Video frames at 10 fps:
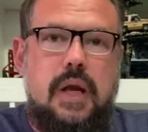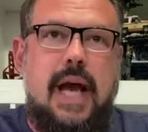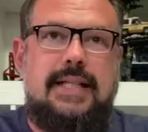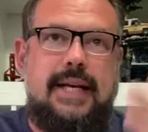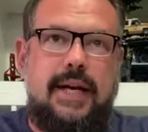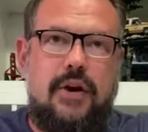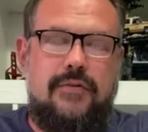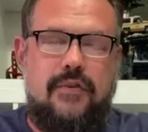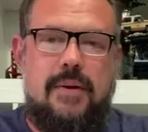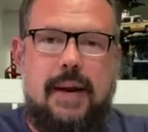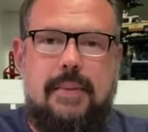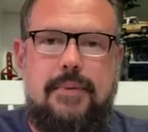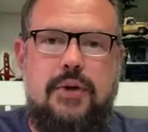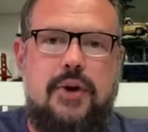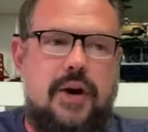I sit here in front of my
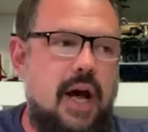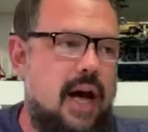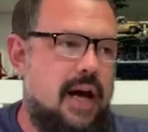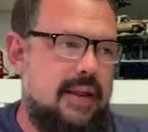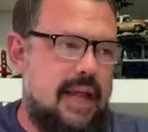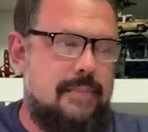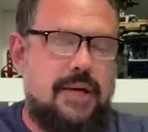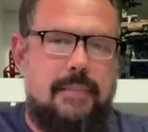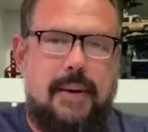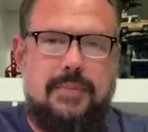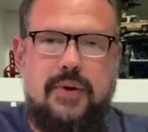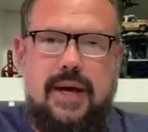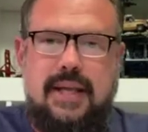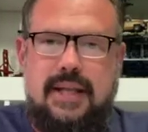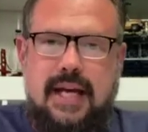computer, laptop I'm
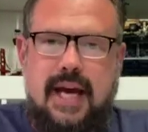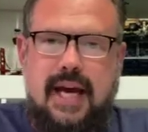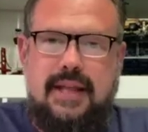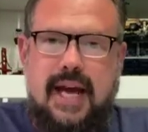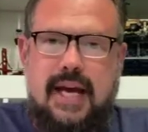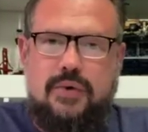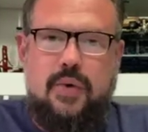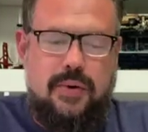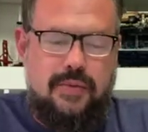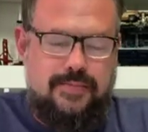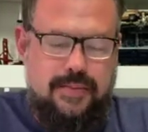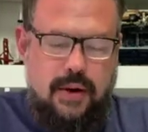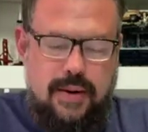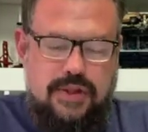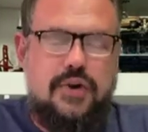doing the actual
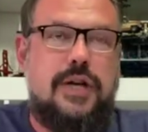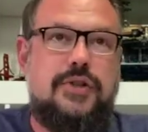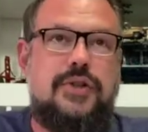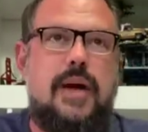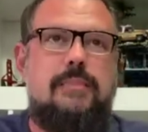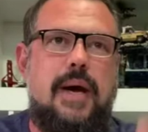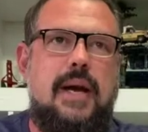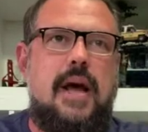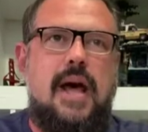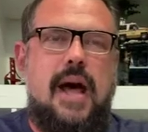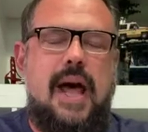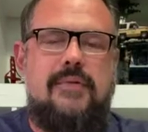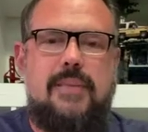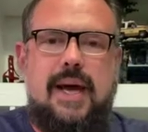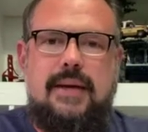instructions on, but I have
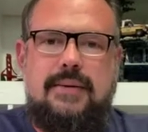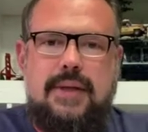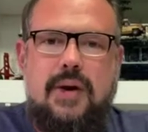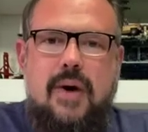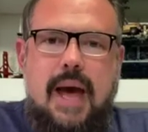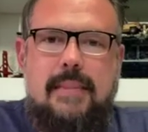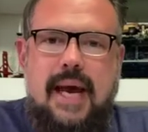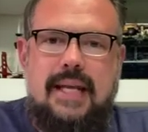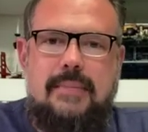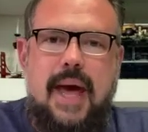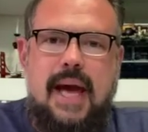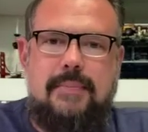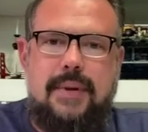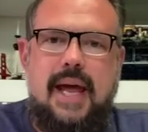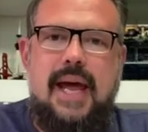my iMac in the back
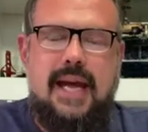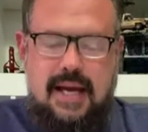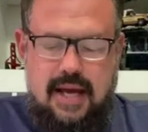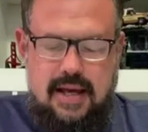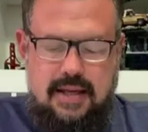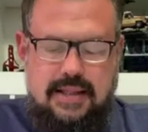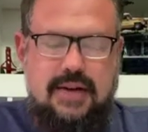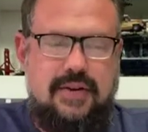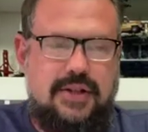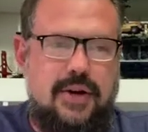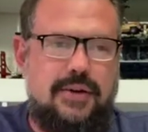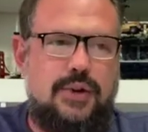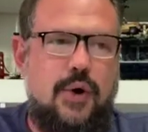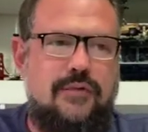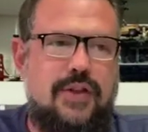playing TV shows.
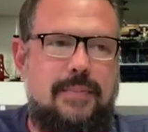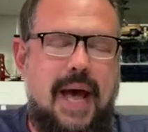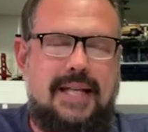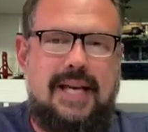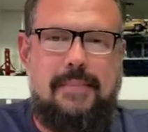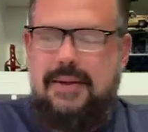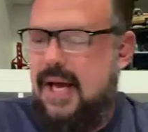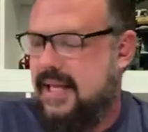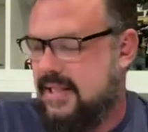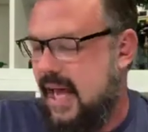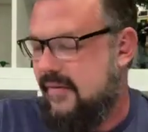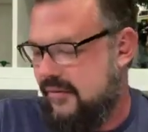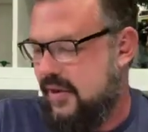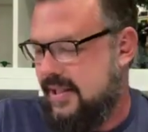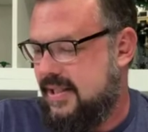So for the past couple nights and
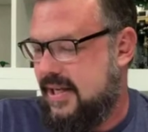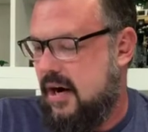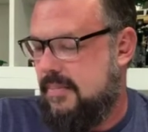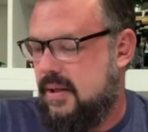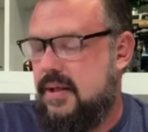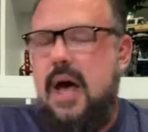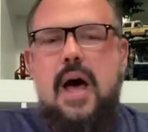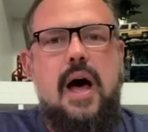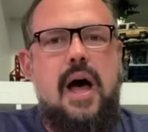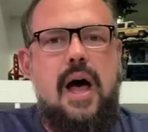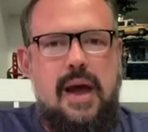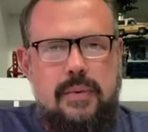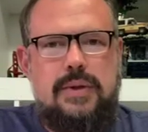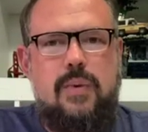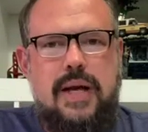for this entire build, I
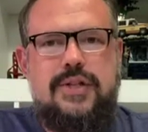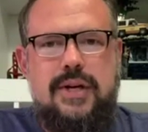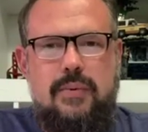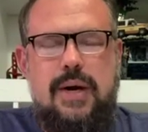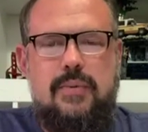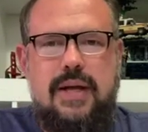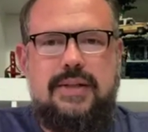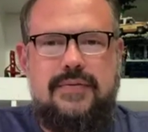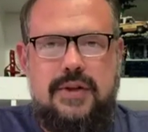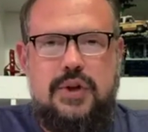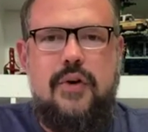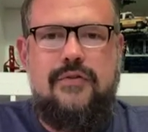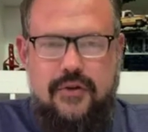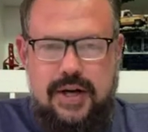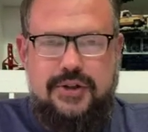was watching reruns of the show
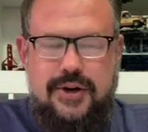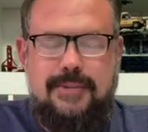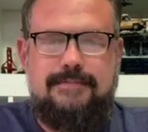Frasier.